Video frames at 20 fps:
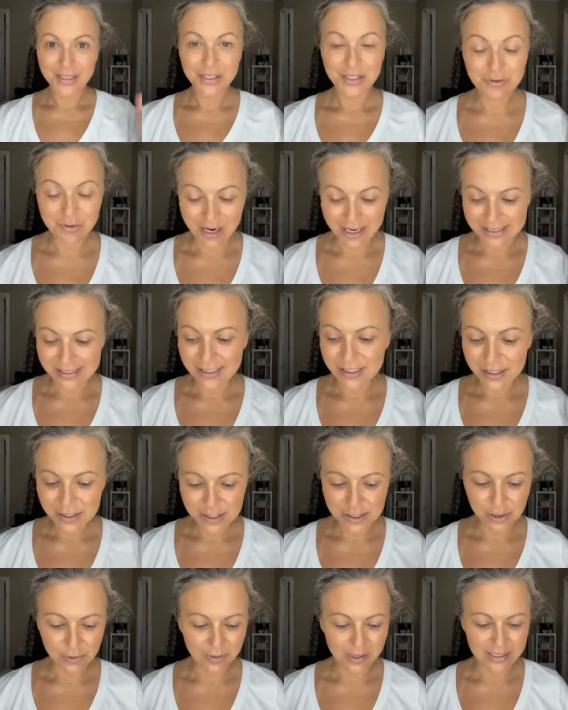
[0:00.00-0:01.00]
You guys,
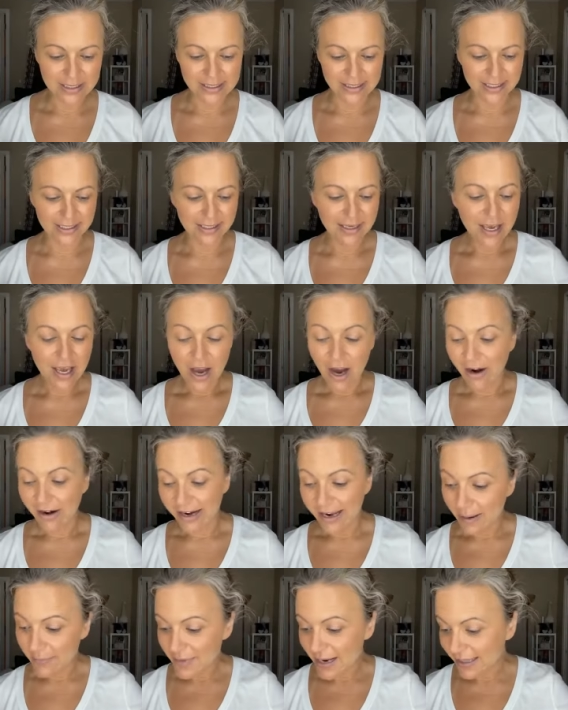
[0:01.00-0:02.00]
so easy. All
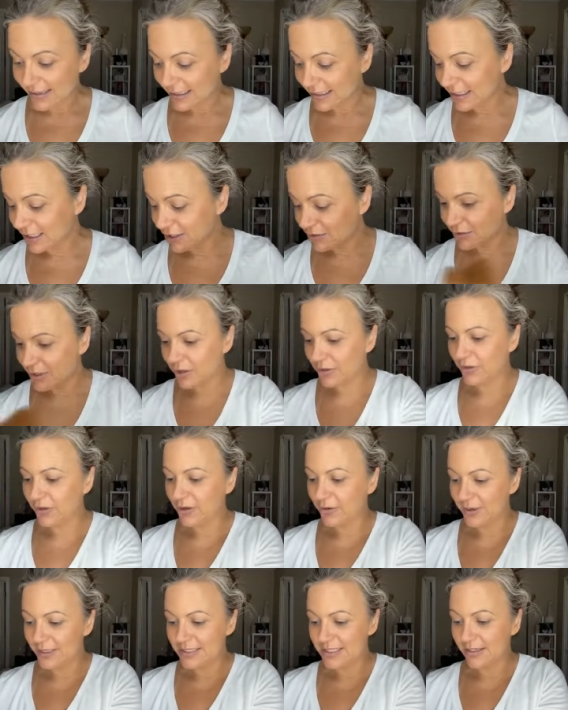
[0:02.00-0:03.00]
right, I'm not letting you go
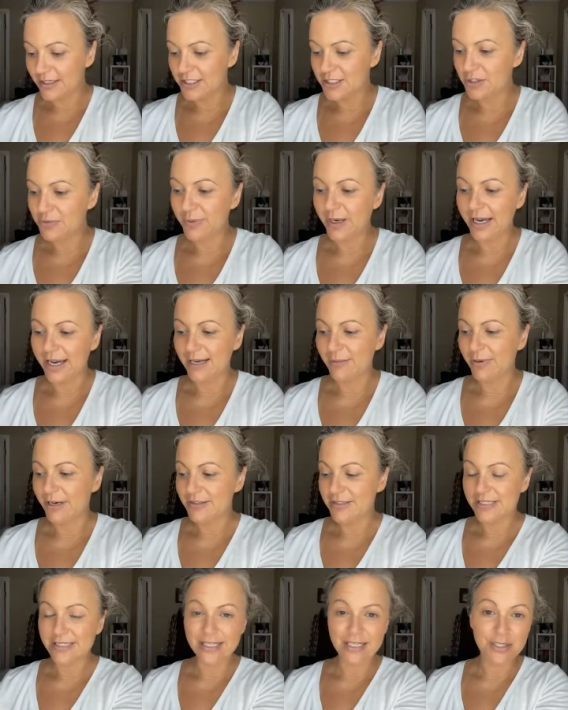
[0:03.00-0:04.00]
though until I do my
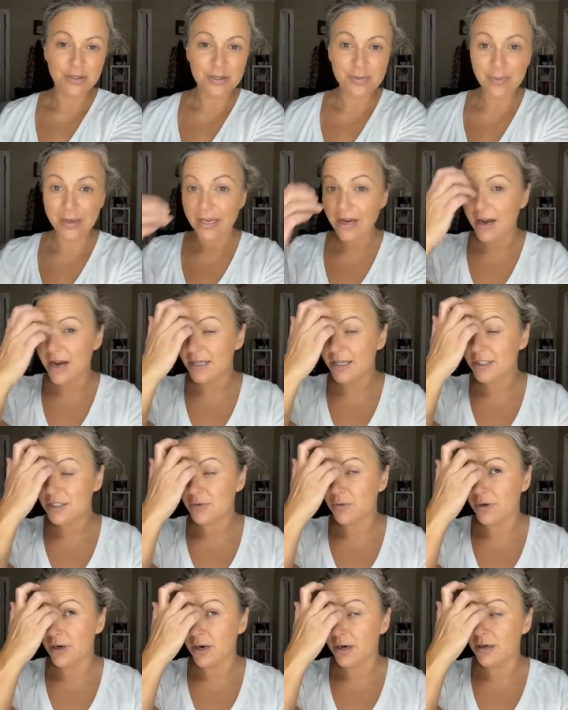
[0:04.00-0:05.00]
eyebrows because I use my
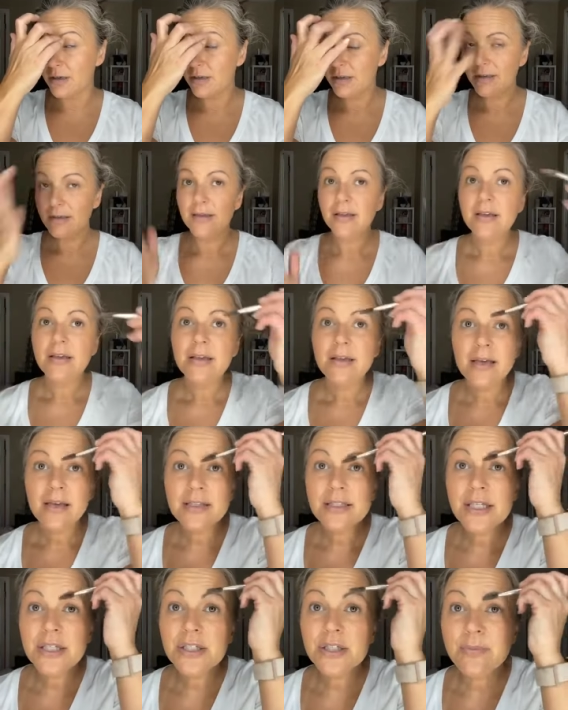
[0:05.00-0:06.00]
contour
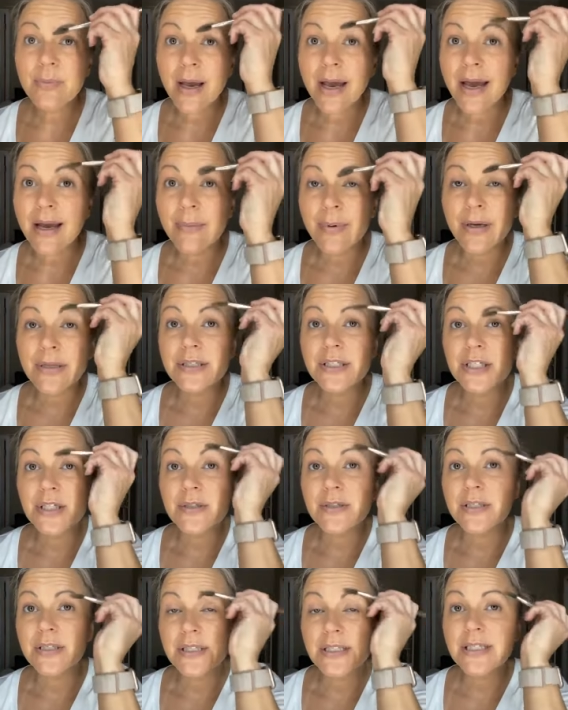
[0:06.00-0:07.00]
to do my eyebrows
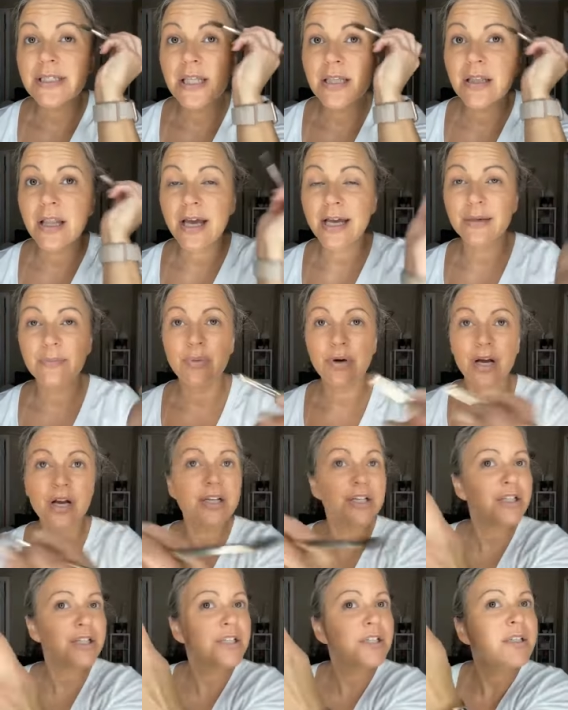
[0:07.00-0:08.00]
too. So this is the line
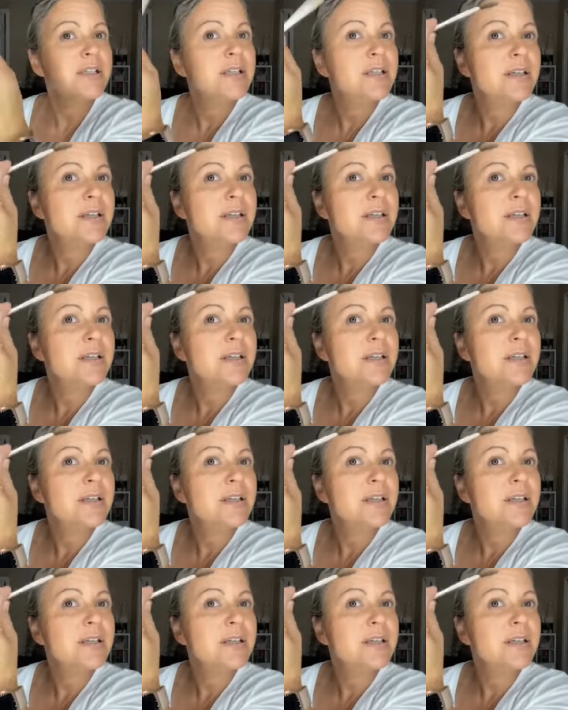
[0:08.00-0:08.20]
brush.